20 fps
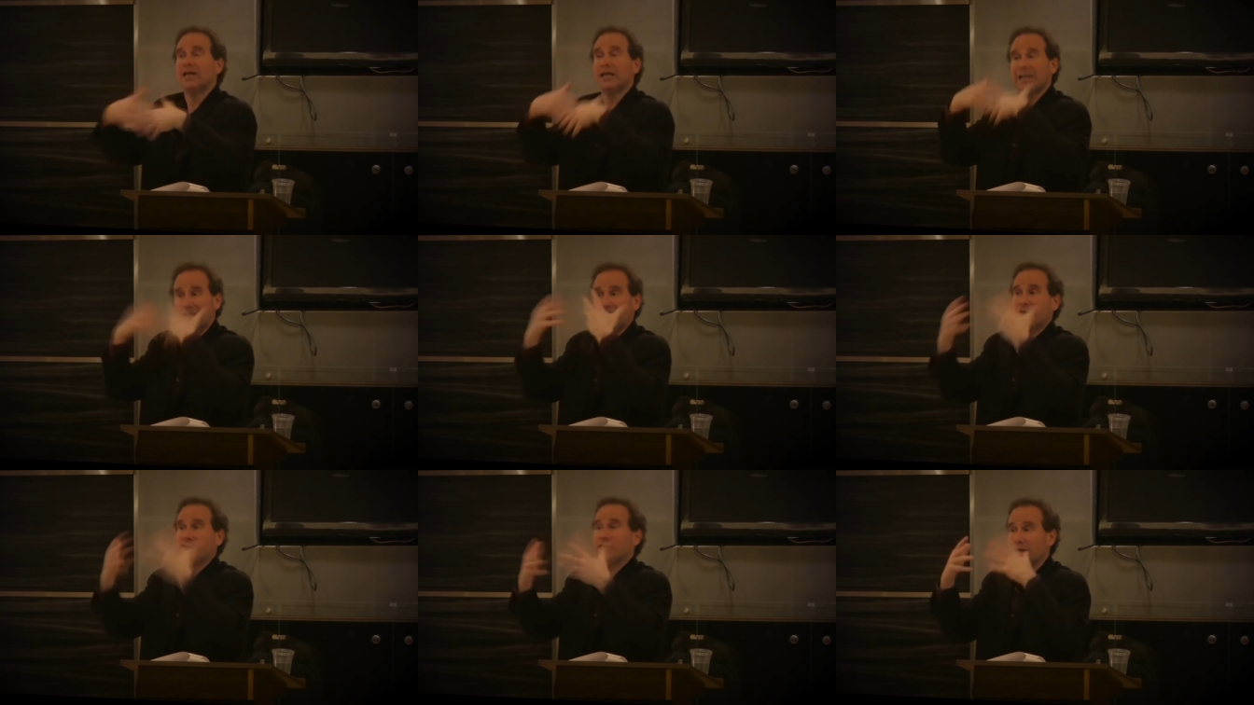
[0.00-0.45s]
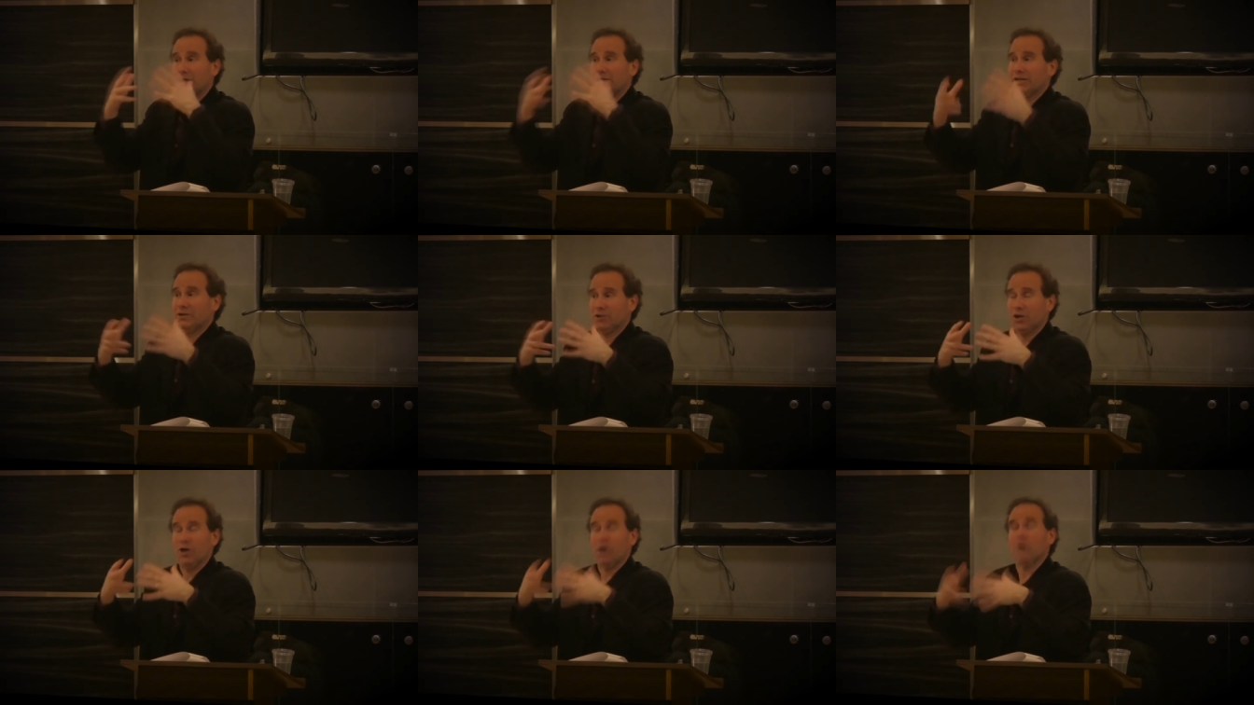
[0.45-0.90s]
Like,
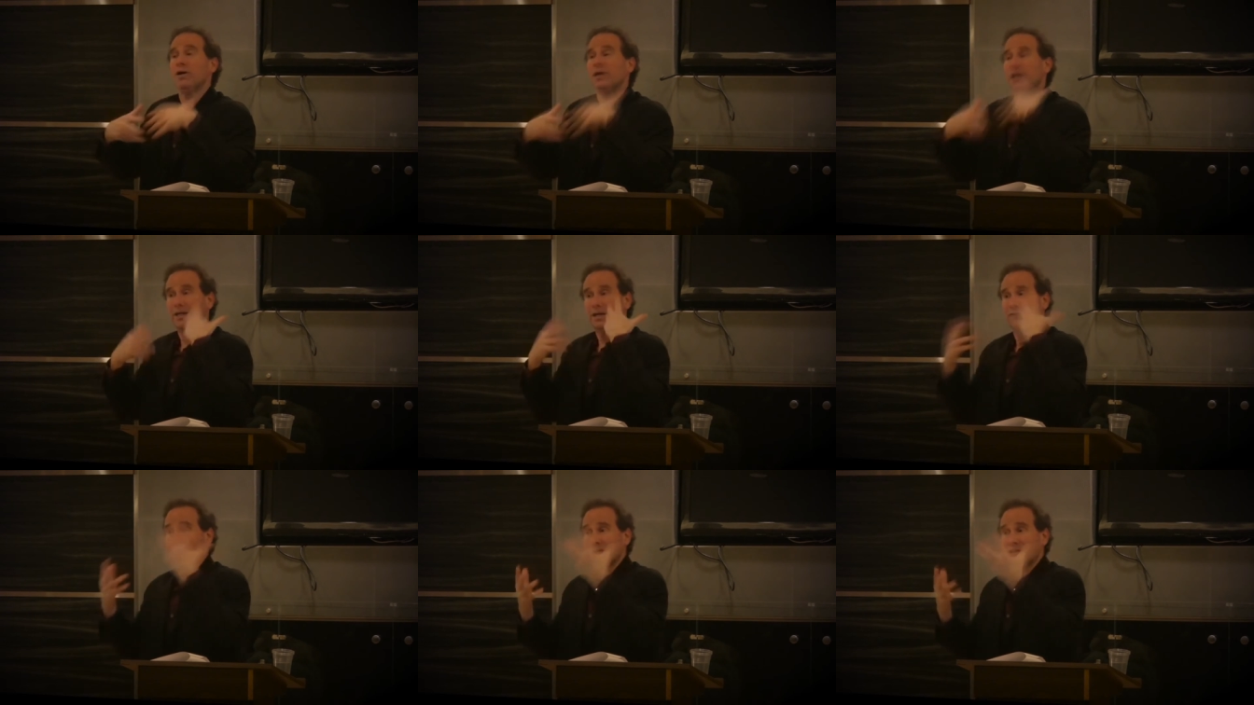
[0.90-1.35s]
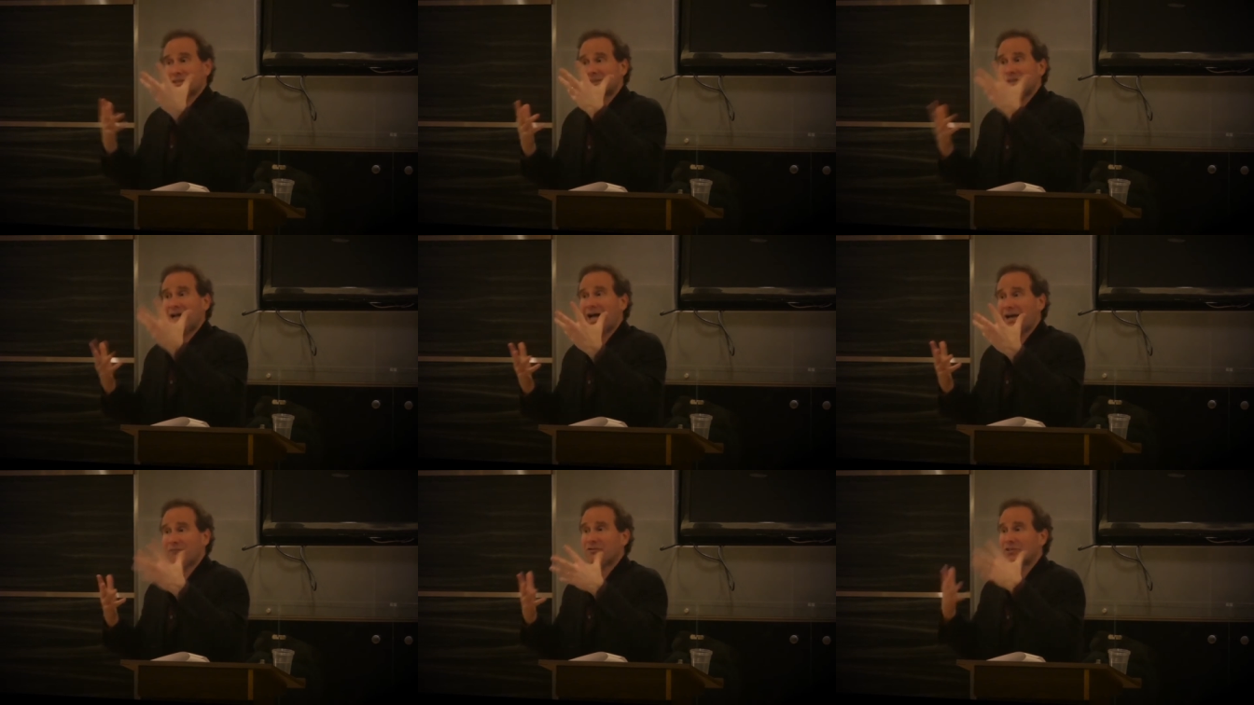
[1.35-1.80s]
like you go, if it's
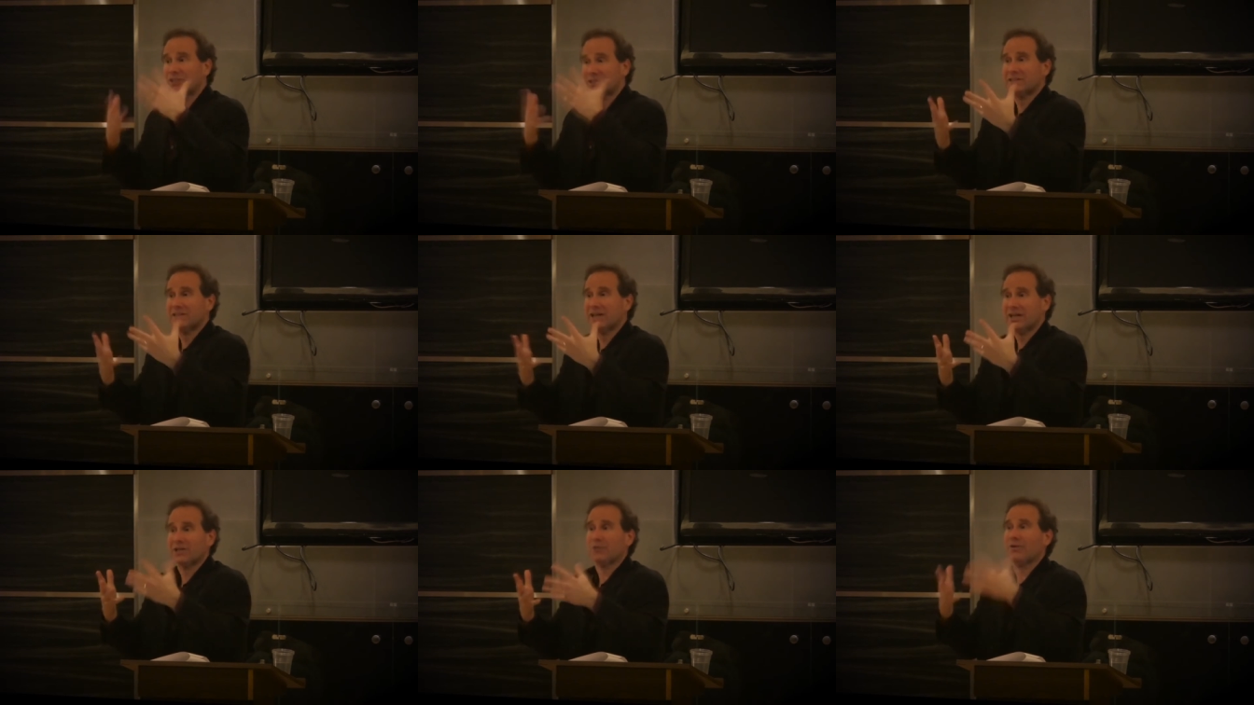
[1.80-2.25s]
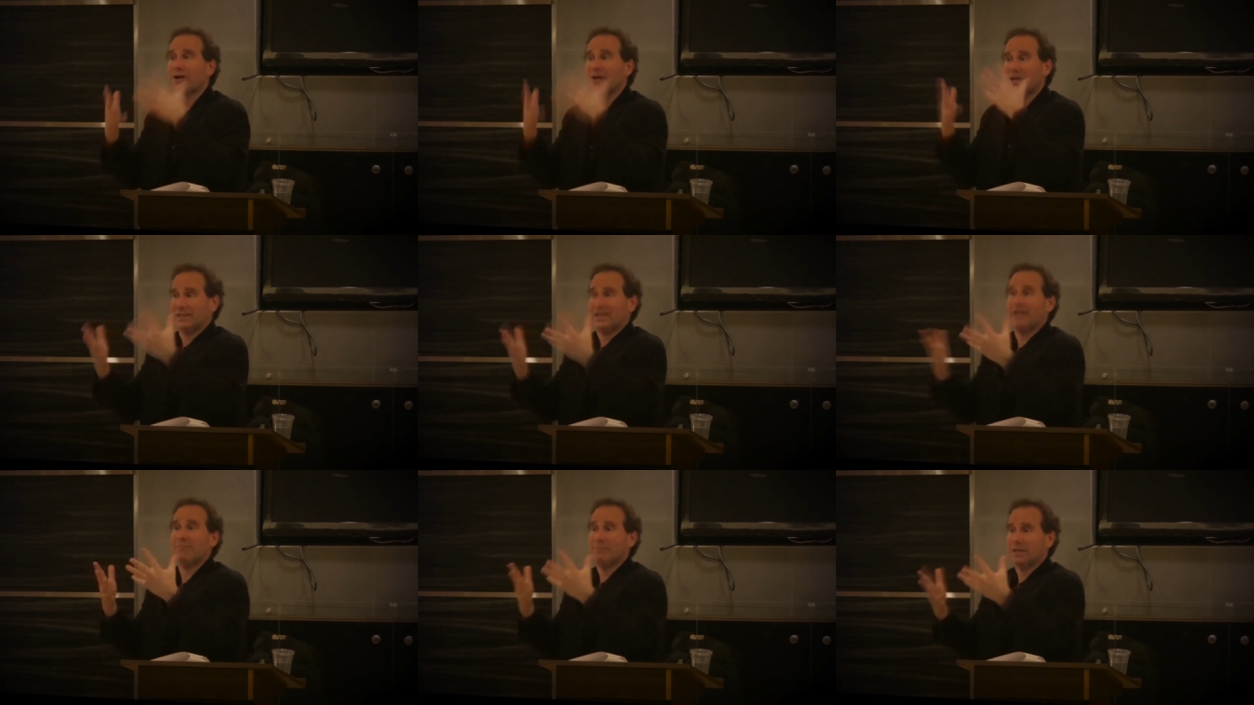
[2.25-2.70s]
not, if this is not
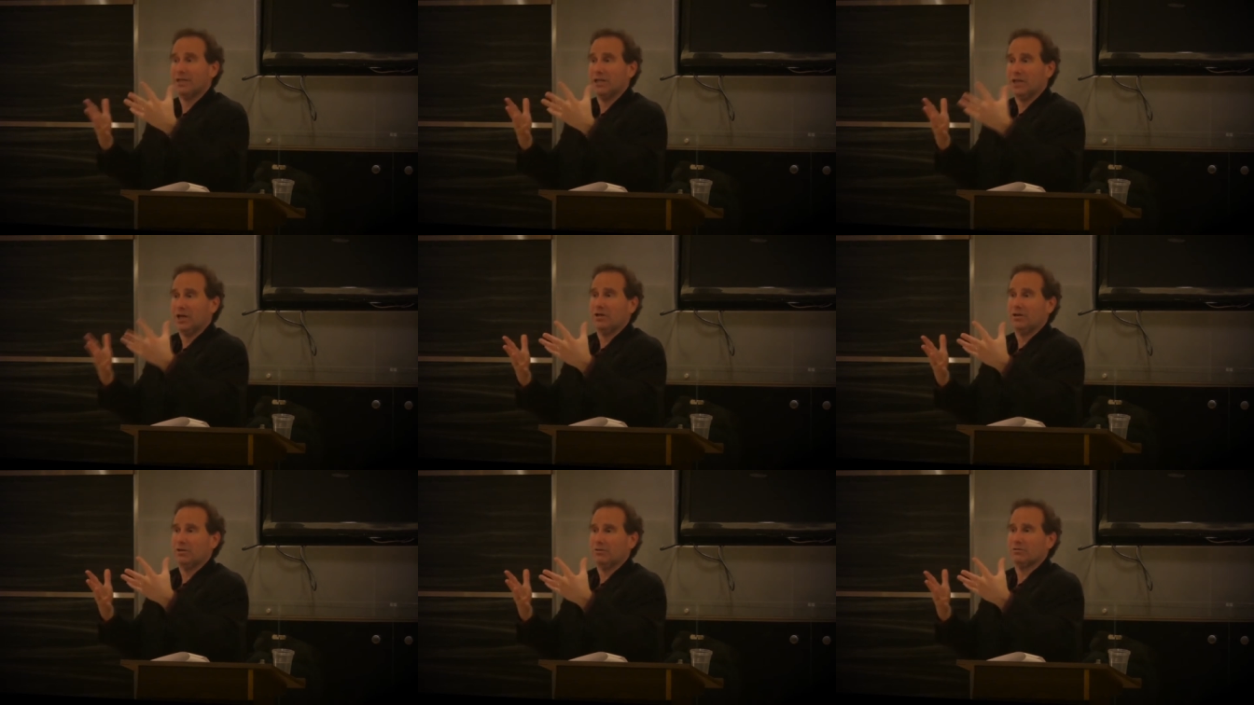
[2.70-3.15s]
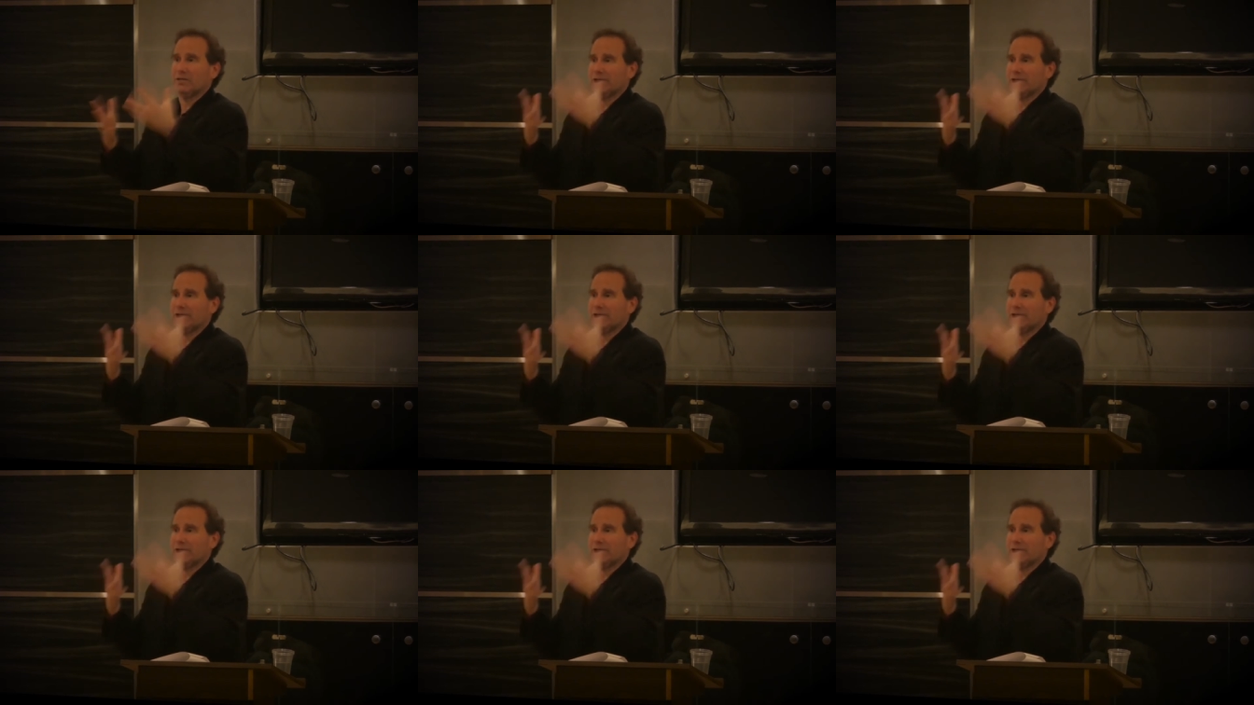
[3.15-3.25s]
correct, let me know.